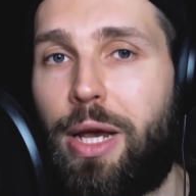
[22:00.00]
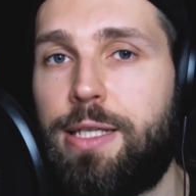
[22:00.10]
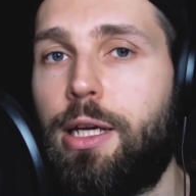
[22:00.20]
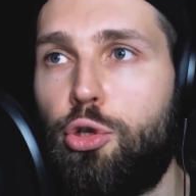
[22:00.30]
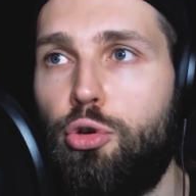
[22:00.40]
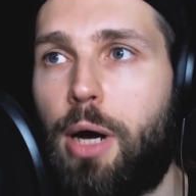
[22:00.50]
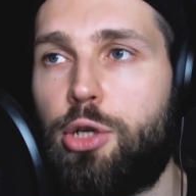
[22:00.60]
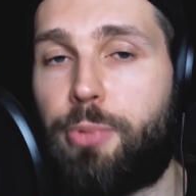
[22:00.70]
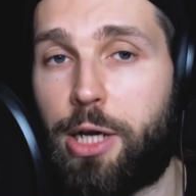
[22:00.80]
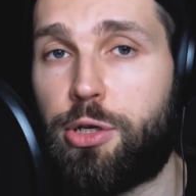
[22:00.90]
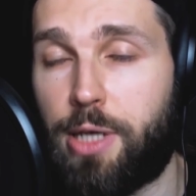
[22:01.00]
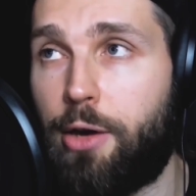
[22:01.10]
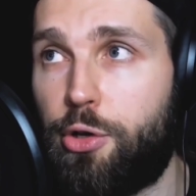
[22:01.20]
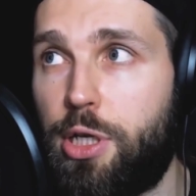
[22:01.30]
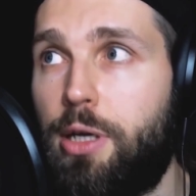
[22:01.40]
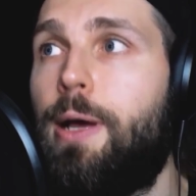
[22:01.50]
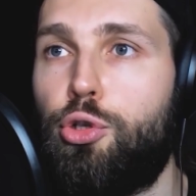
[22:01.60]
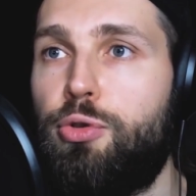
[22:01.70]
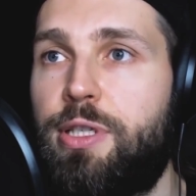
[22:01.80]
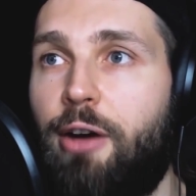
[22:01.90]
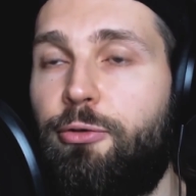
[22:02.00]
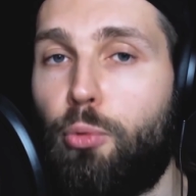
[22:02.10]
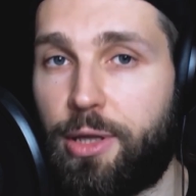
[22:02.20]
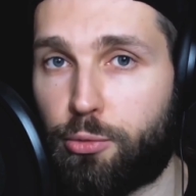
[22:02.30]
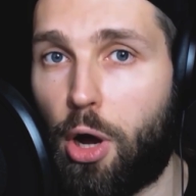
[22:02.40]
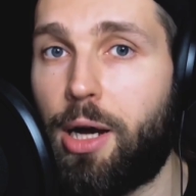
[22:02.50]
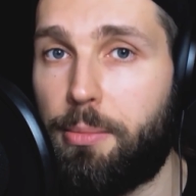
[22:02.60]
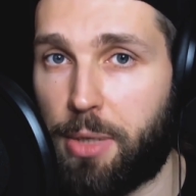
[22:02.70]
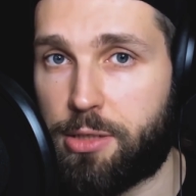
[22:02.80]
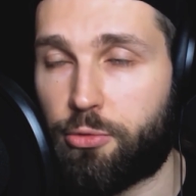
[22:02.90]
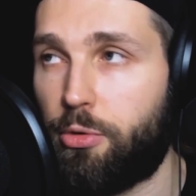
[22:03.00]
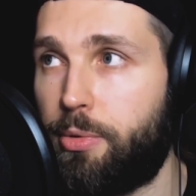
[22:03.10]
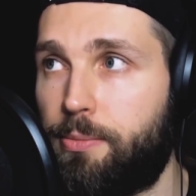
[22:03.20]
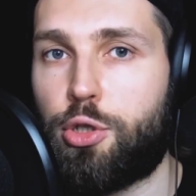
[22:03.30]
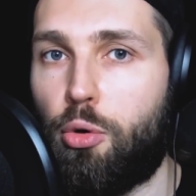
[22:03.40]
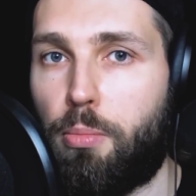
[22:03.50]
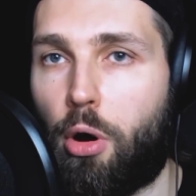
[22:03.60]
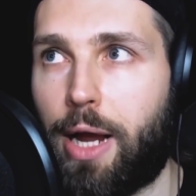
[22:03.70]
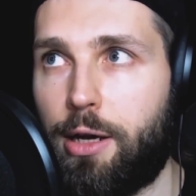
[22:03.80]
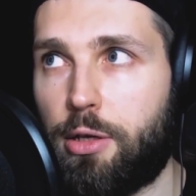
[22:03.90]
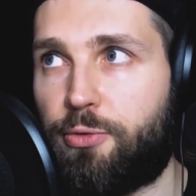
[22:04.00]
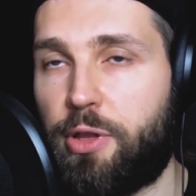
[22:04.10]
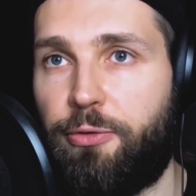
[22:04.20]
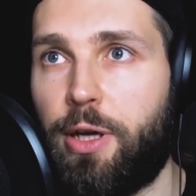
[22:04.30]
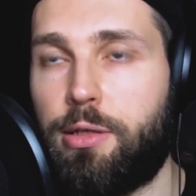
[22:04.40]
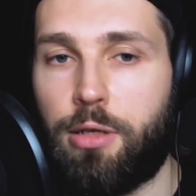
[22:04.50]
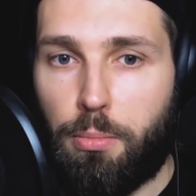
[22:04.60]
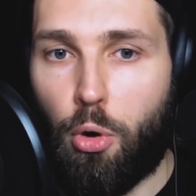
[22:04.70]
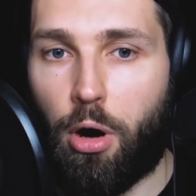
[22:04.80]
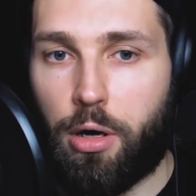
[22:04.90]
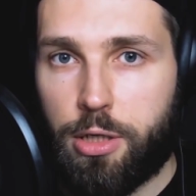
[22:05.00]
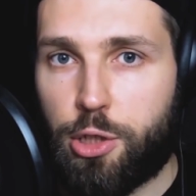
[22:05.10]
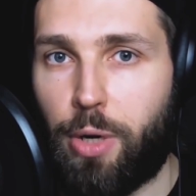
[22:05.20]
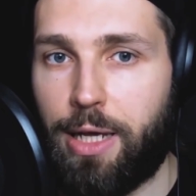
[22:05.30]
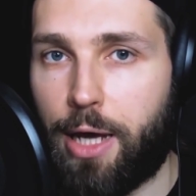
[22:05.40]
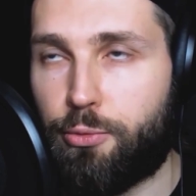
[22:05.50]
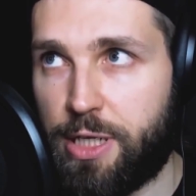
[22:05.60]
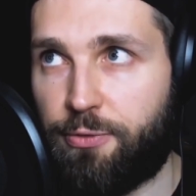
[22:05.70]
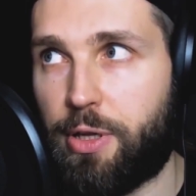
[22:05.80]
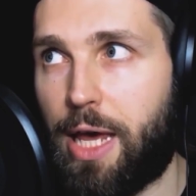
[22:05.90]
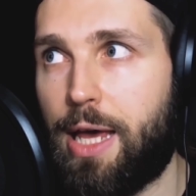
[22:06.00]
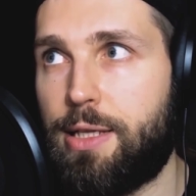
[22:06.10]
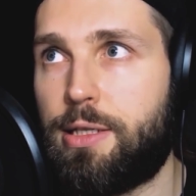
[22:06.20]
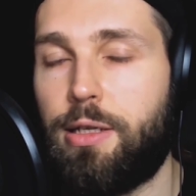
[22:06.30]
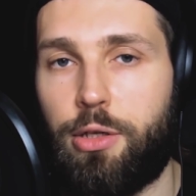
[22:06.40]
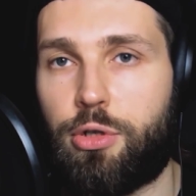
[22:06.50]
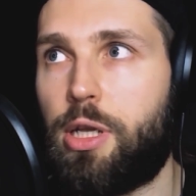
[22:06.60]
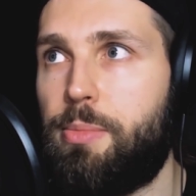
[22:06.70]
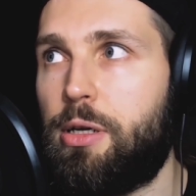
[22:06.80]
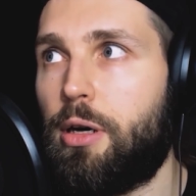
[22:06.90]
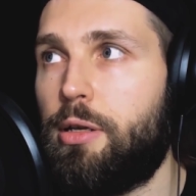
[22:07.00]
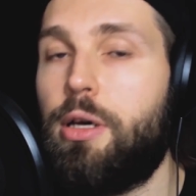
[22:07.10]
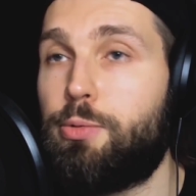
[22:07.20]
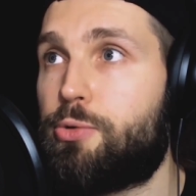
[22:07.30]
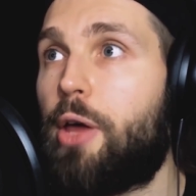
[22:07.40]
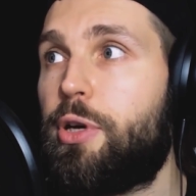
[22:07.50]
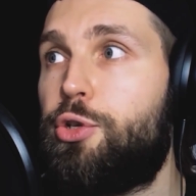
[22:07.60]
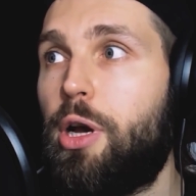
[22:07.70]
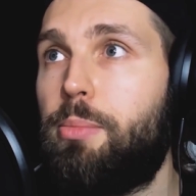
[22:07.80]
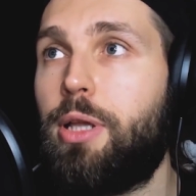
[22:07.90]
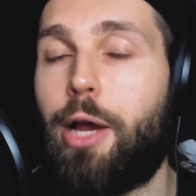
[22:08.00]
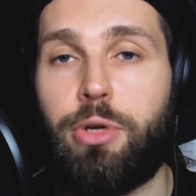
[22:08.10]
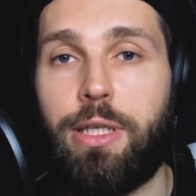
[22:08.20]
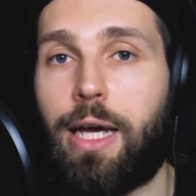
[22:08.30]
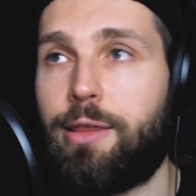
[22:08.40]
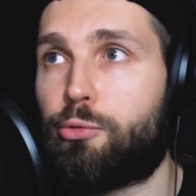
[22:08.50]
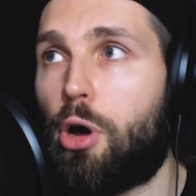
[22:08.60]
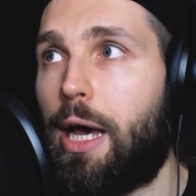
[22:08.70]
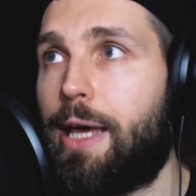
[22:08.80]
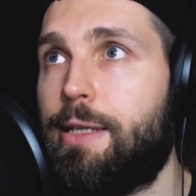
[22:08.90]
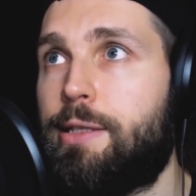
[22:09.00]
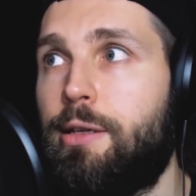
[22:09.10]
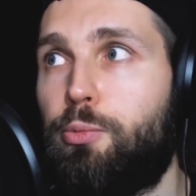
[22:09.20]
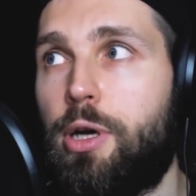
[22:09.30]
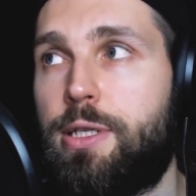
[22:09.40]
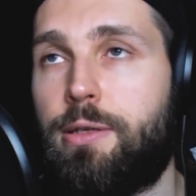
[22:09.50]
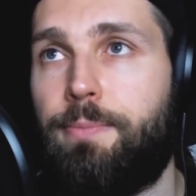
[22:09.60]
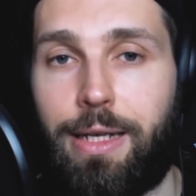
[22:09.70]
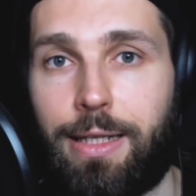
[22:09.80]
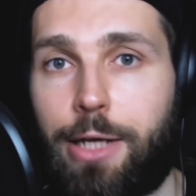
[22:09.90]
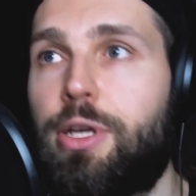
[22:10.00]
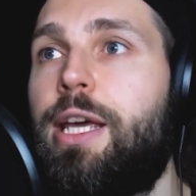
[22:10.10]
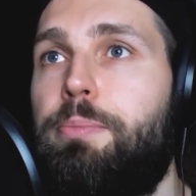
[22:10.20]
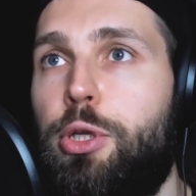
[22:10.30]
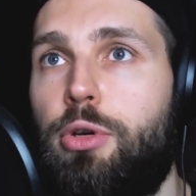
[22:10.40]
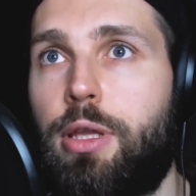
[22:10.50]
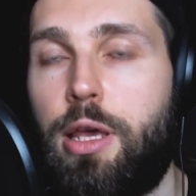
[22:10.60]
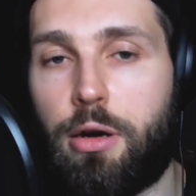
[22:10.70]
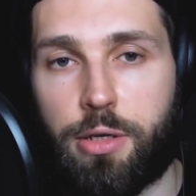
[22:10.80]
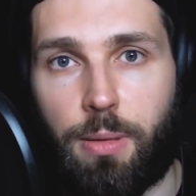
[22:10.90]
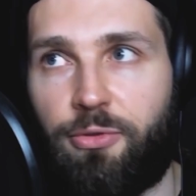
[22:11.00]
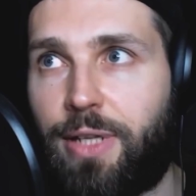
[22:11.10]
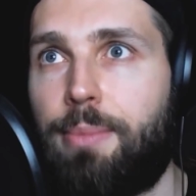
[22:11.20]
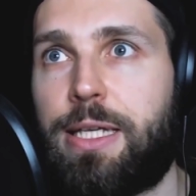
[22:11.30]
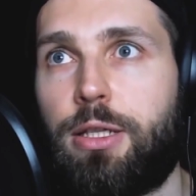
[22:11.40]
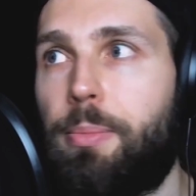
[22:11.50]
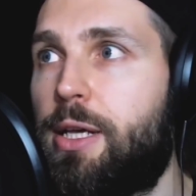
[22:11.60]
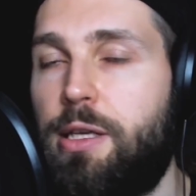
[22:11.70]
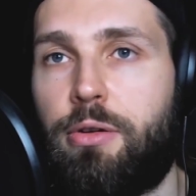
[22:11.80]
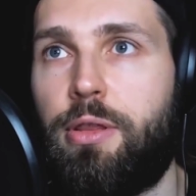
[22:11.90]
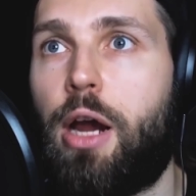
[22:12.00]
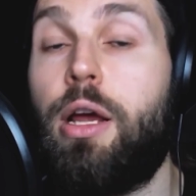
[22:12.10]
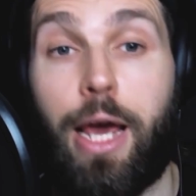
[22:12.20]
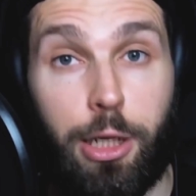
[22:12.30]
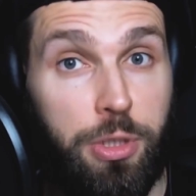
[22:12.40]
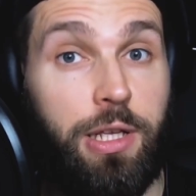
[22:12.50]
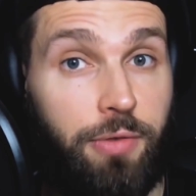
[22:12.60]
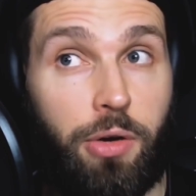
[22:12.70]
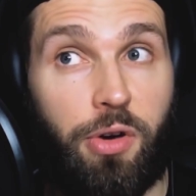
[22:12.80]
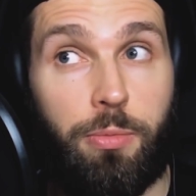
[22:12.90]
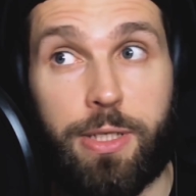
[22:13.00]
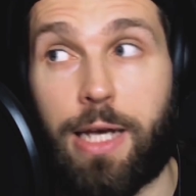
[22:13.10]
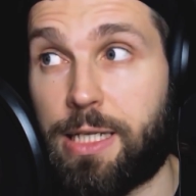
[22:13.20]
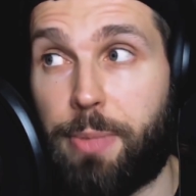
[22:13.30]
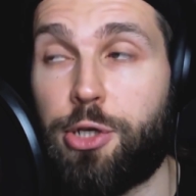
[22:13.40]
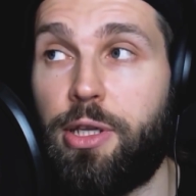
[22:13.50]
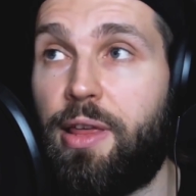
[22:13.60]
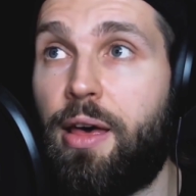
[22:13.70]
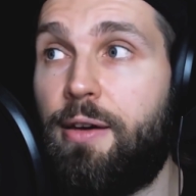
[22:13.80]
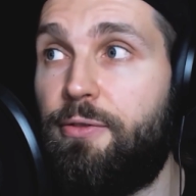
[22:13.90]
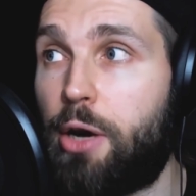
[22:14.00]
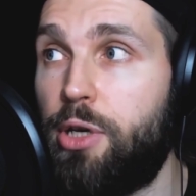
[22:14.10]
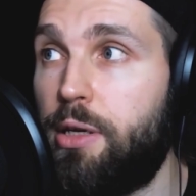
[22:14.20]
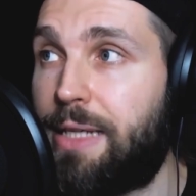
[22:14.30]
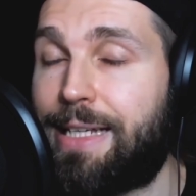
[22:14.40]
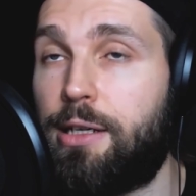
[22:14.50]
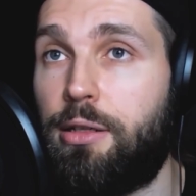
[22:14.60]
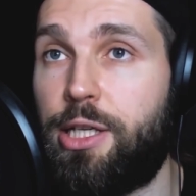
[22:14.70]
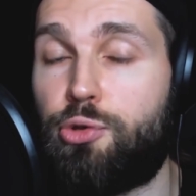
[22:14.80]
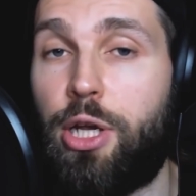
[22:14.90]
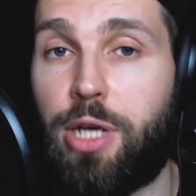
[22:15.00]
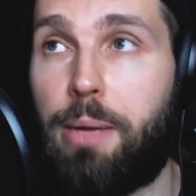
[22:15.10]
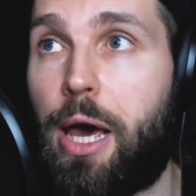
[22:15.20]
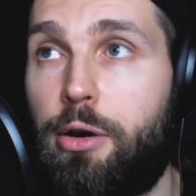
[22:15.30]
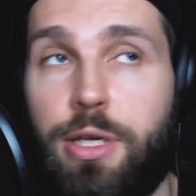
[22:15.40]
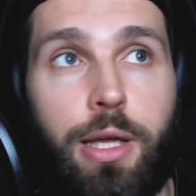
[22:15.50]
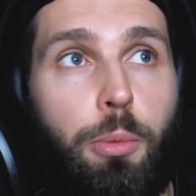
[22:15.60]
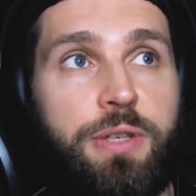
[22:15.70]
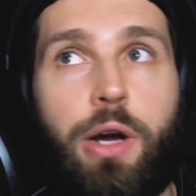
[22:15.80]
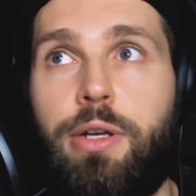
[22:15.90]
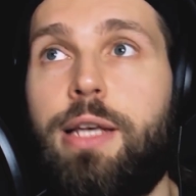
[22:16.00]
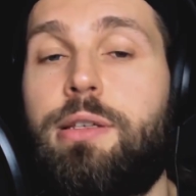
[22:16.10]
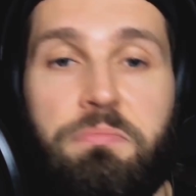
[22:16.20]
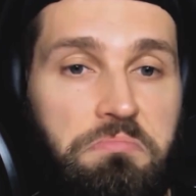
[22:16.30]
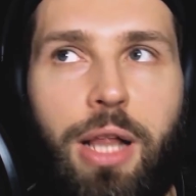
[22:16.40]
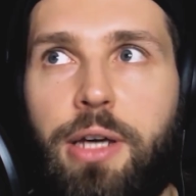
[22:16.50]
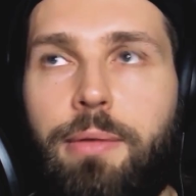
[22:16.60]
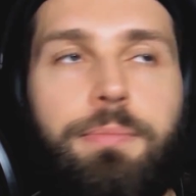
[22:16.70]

you're wasting too much precious energy to stuff with the wrong muscle group. So more ankles for the foot, more swing wrist for the hands, and you're going to be good. It was rather enjoyable. I really liked the raw edit. It was electric kit, but you could hear some flams and sloppiness here and there, and it was still very, very precise, especially the very technical and strange kick patterns. That was very nice. Well